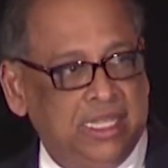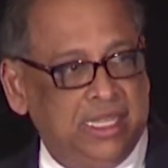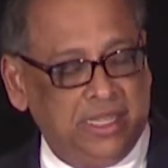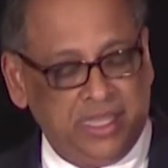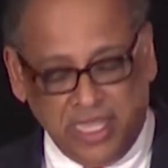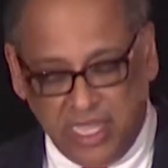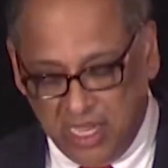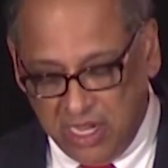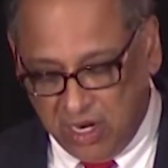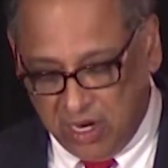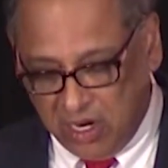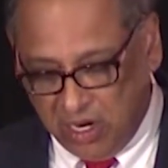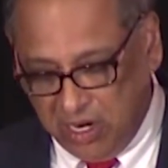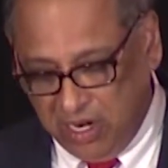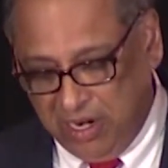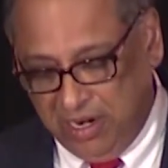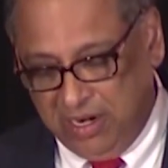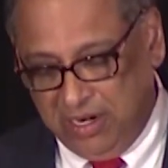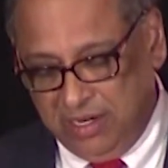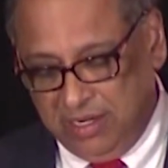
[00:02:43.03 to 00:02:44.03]
They
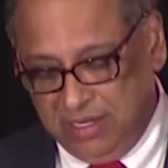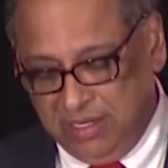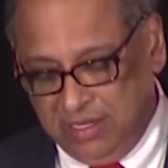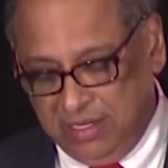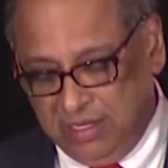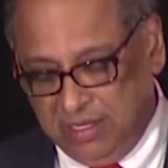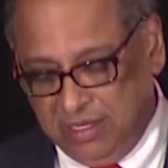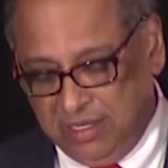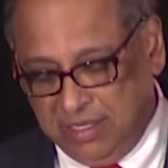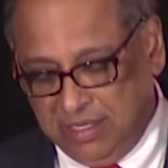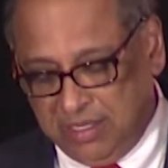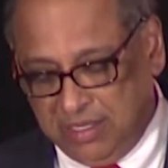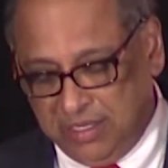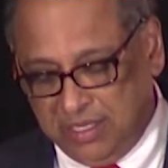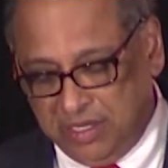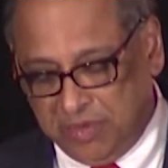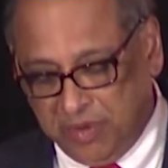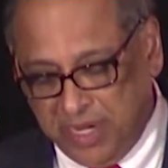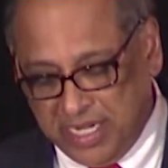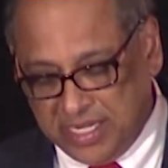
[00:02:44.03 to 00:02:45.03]
are
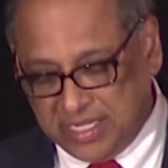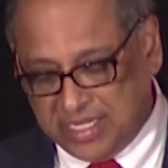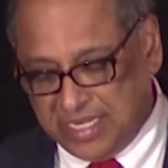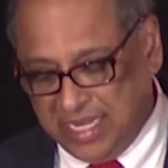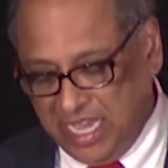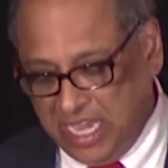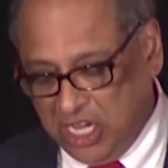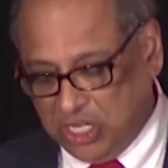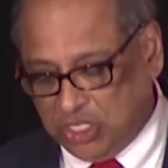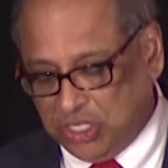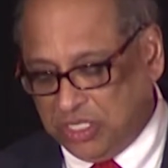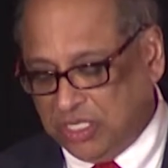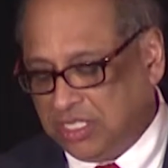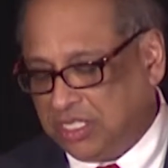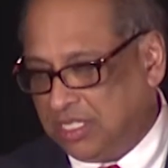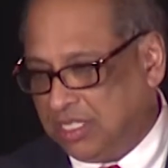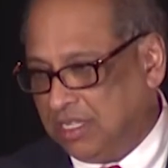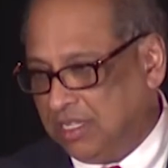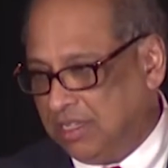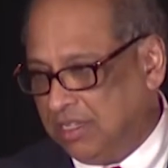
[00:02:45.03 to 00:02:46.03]
the greatest
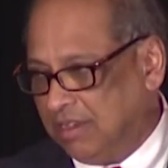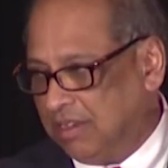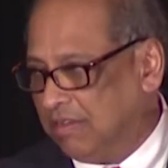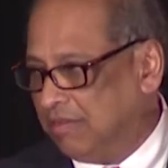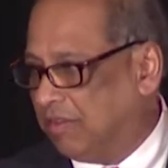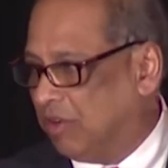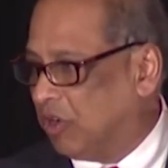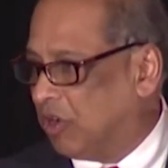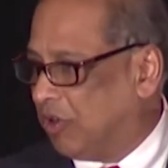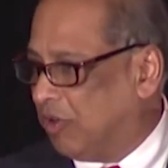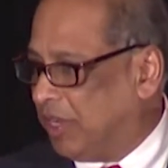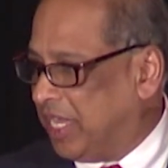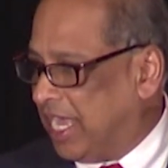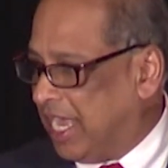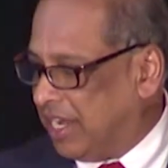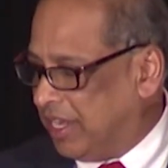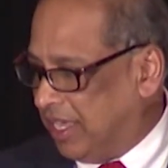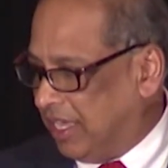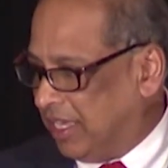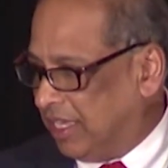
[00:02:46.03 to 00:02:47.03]
agents for
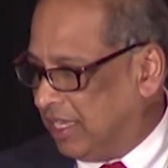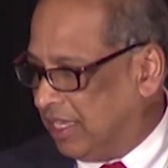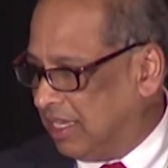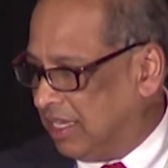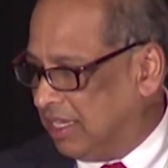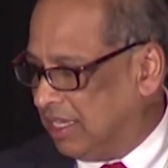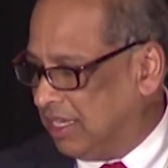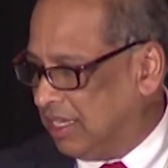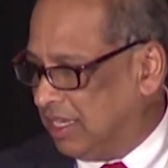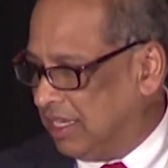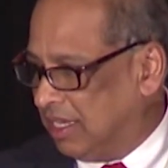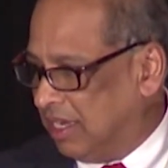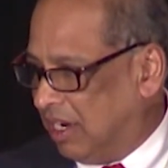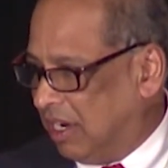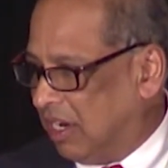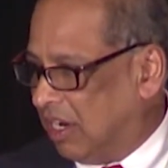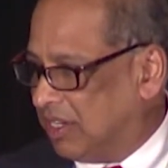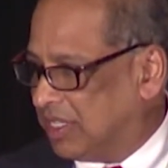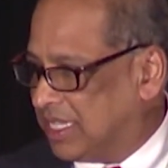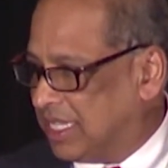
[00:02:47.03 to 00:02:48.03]
creating
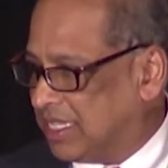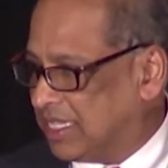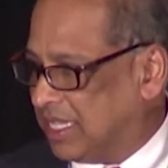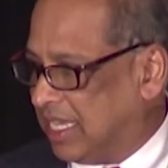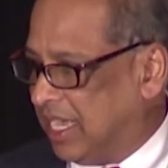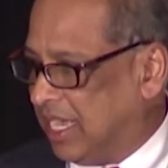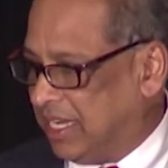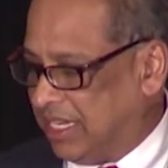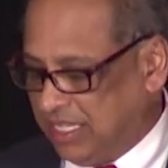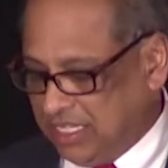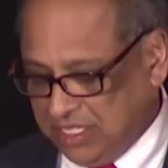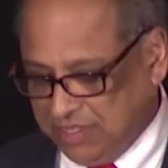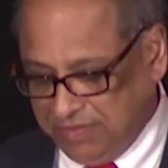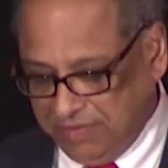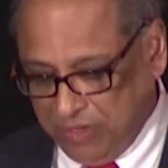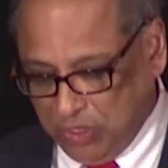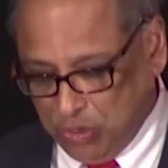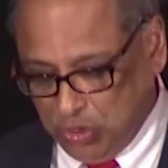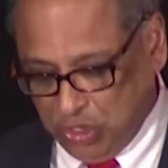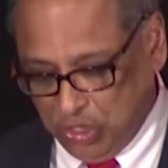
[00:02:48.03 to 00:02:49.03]
our society's
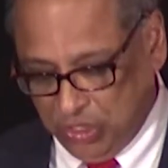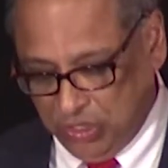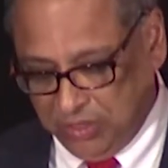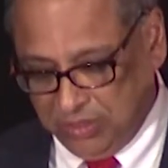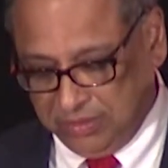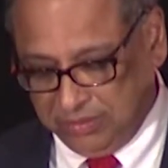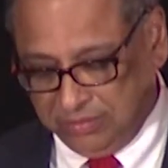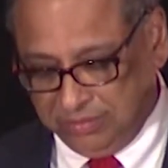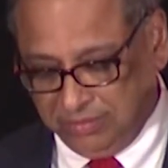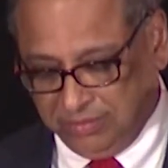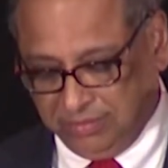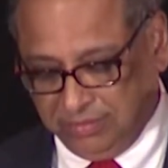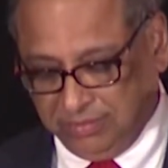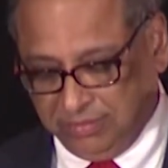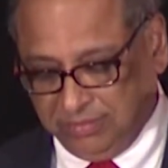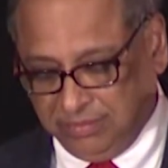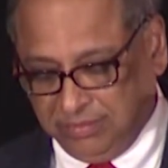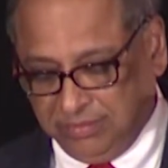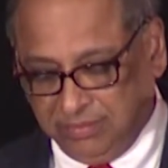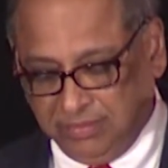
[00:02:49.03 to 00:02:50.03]
future.
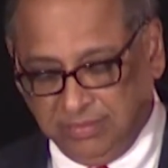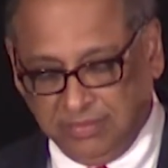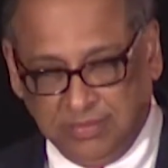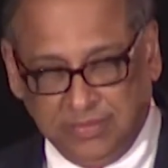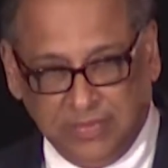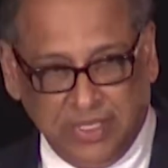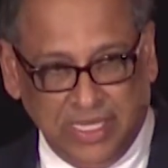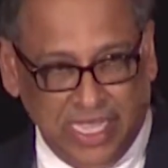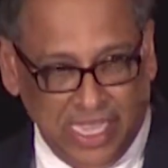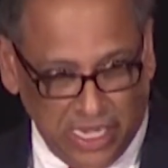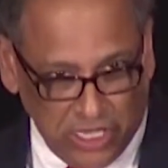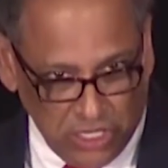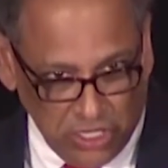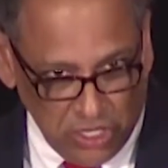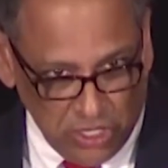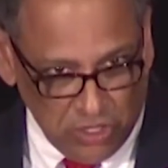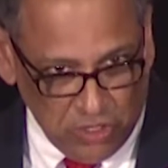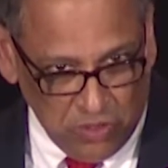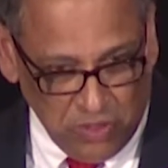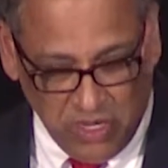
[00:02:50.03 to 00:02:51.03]
And
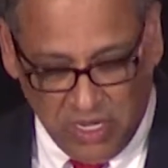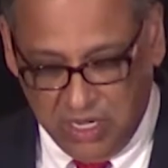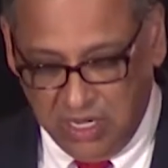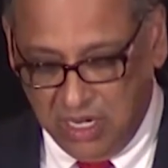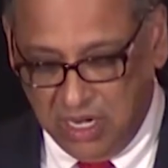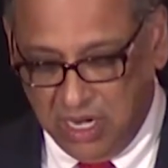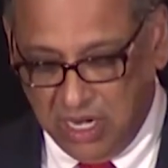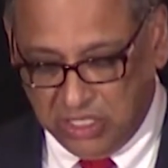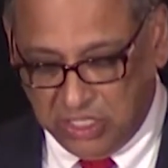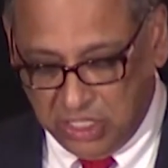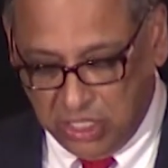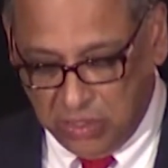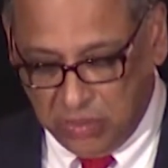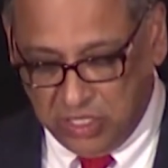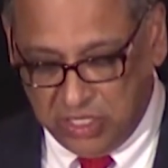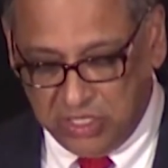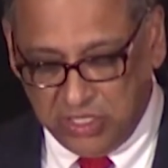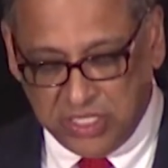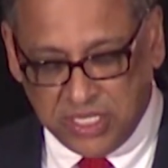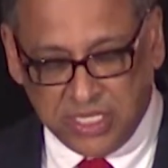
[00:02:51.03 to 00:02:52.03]
you, our
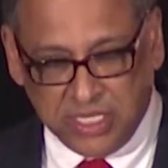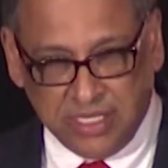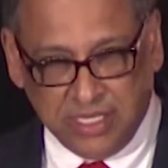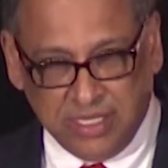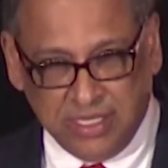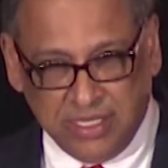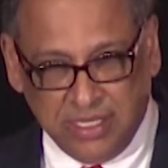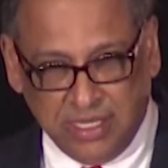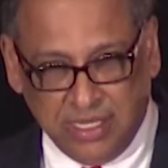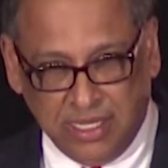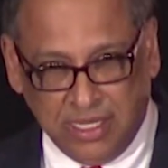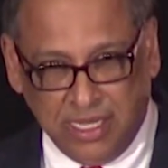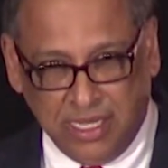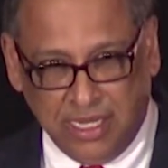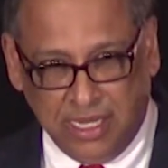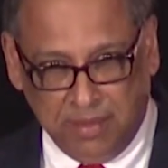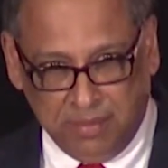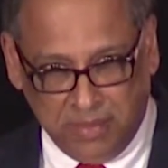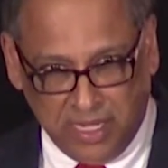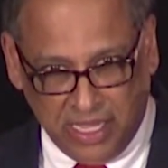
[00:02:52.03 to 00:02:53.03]
donors,
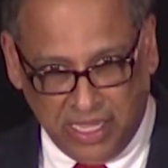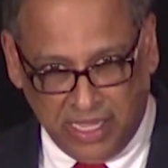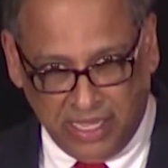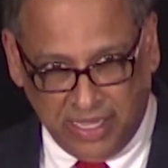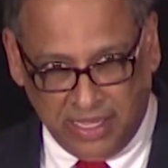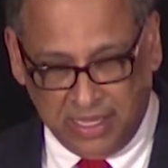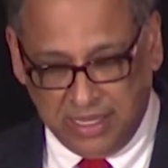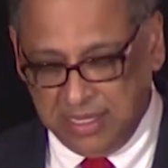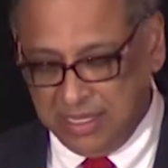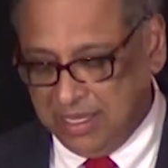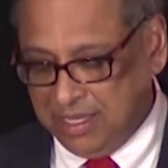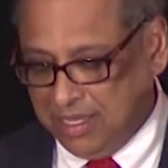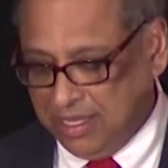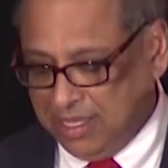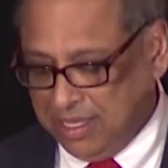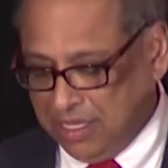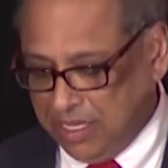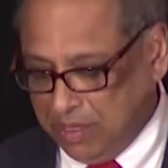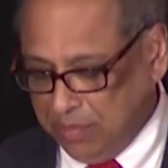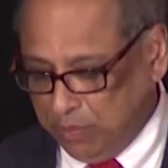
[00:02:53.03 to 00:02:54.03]
alumni,
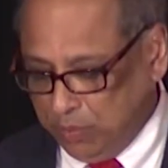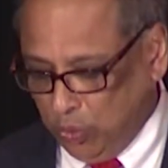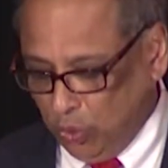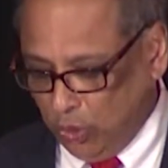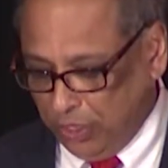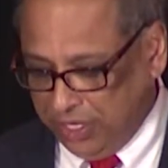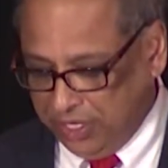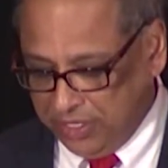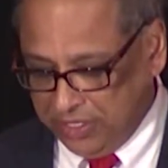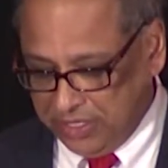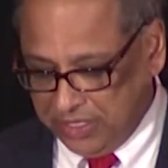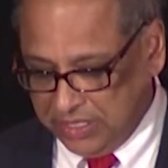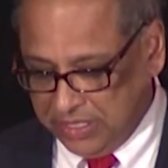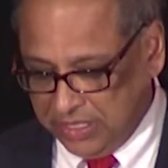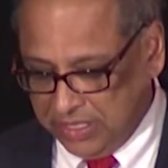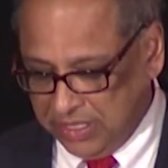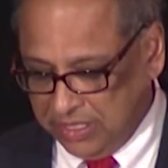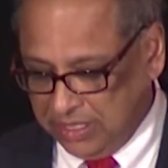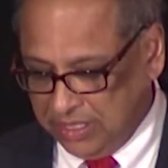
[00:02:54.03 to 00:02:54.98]
employers,